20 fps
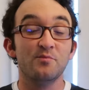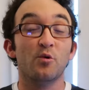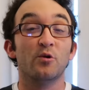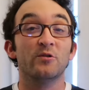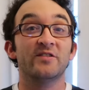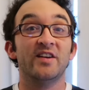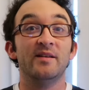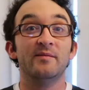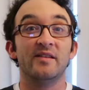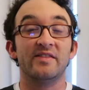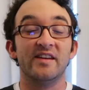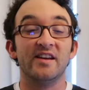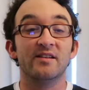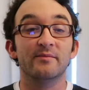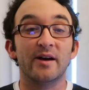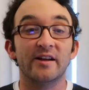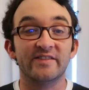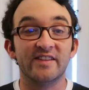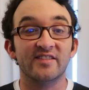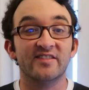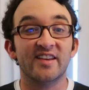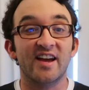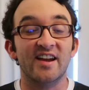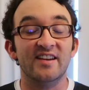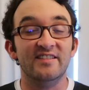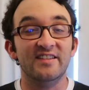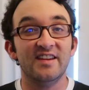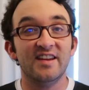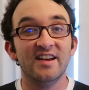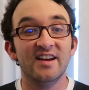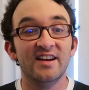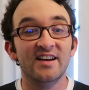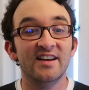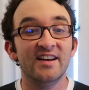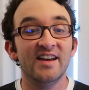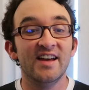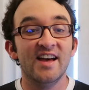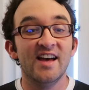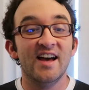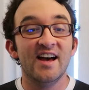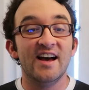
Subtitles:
more time to think about this idea,